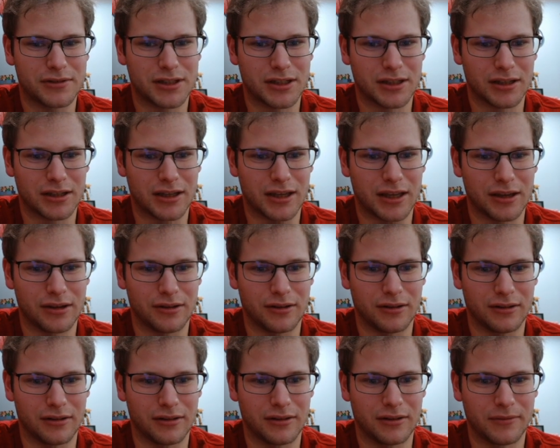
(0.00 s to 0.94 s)
to
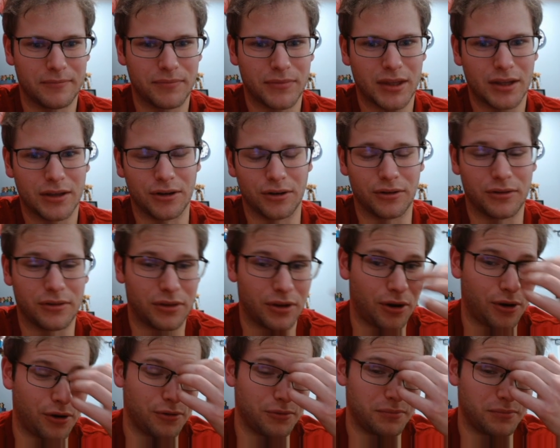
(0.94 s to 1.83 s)
kill the own